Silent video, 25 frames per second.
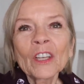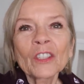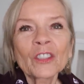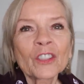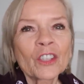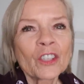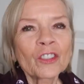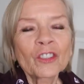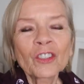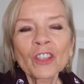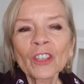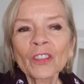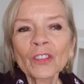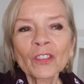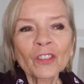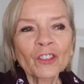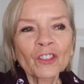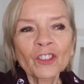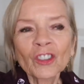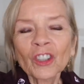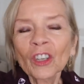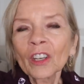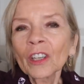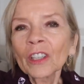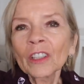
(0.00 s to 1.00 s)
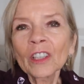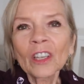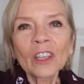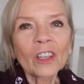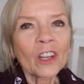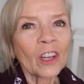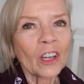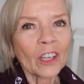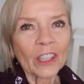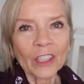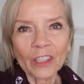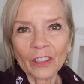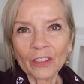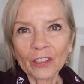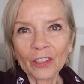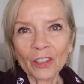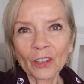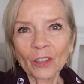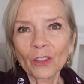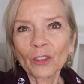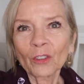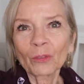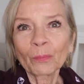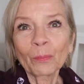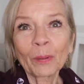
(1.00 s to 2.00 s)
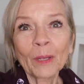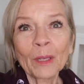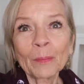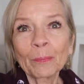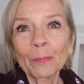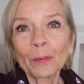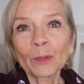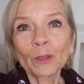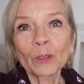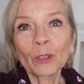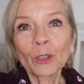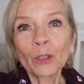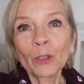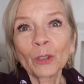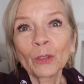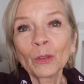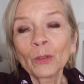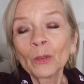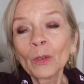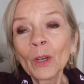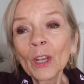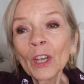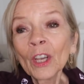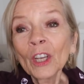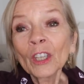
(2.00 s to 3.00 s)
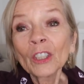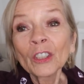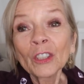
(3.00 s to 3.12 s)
to just shine a light on people who